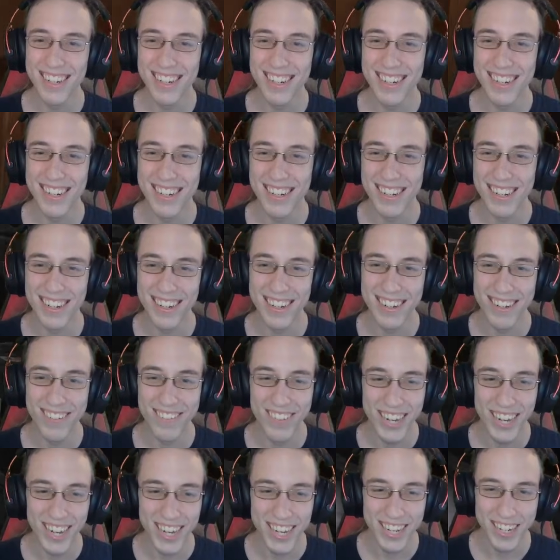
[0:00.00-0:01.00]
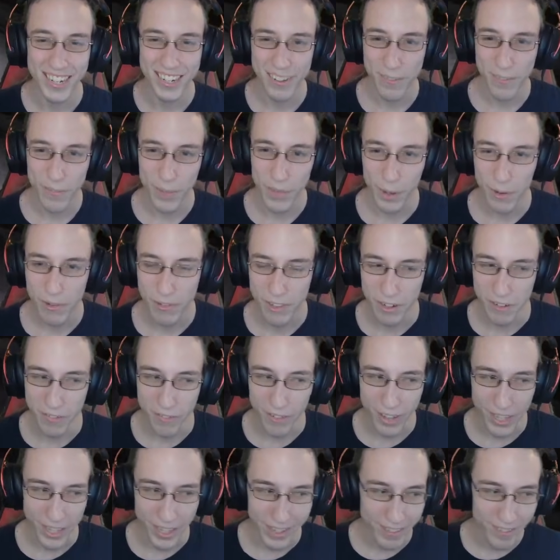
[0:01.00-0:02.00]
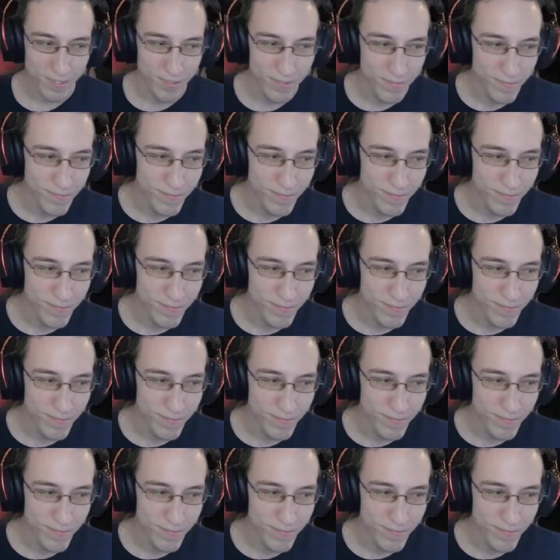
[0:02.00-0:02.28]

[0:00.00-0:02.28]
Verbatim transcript: oh man, that was an event.